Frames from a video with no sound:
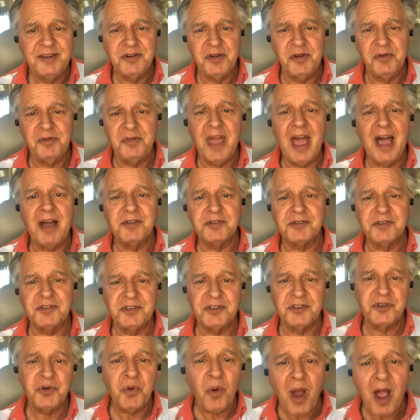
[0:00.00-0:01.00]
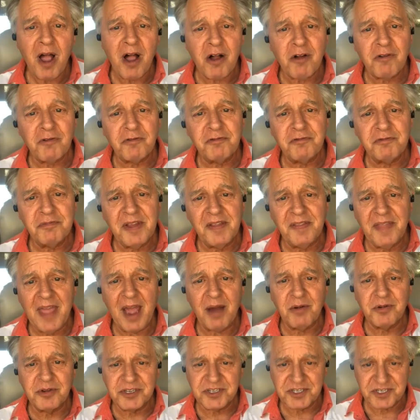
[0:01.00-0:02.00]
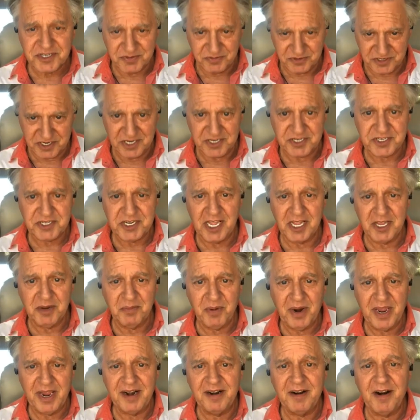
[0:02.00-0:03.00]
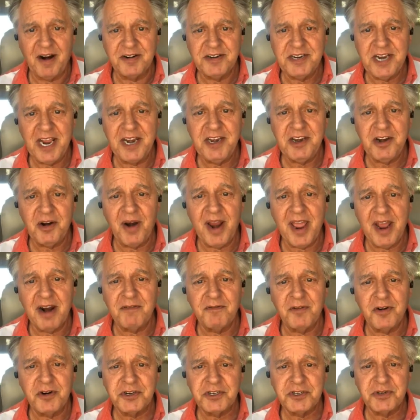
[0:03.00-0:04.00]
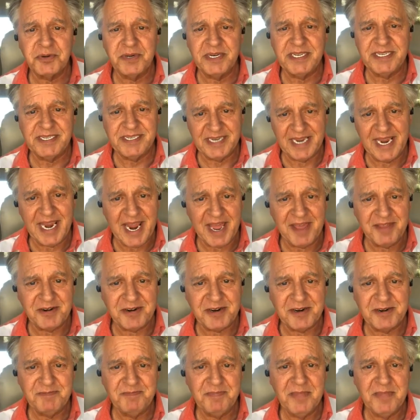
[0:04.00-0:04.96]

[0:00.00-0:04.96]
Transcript: 2012, and that was just celebrated our 10-year anniversary together.